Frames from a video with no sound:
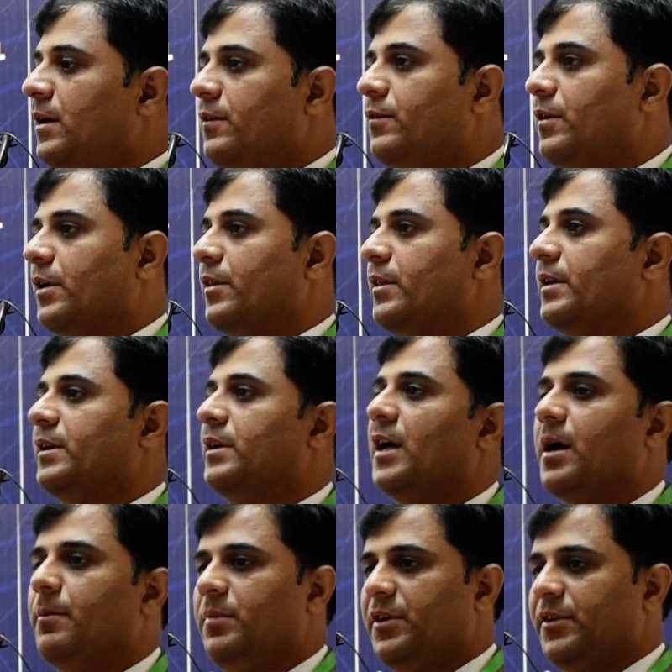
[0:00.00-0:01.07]
for the
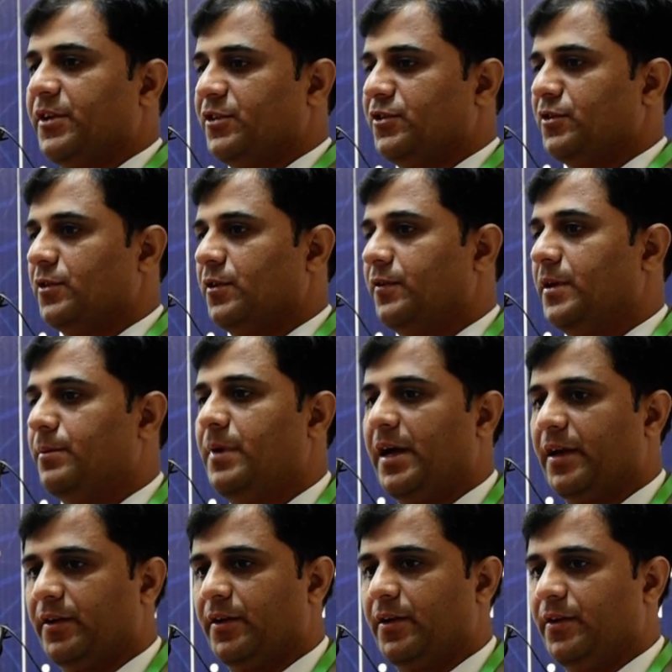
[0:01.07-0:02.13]
rehabilitation of the
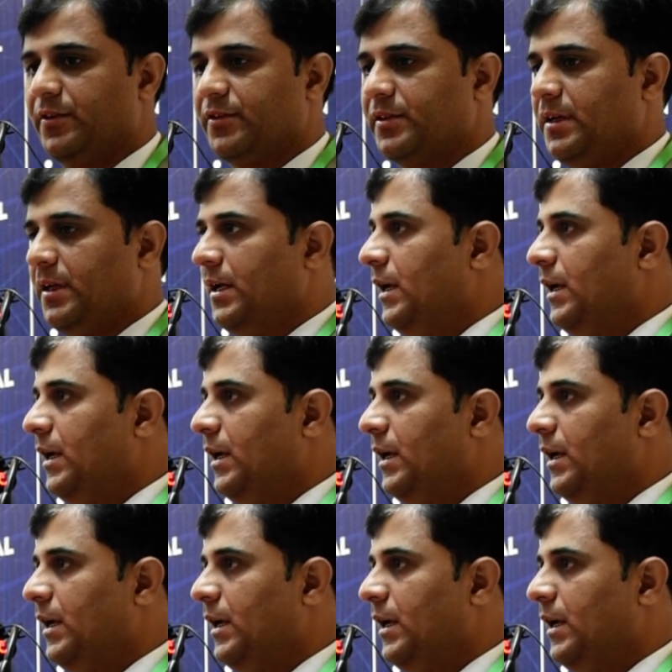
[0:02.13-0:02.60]
migrants.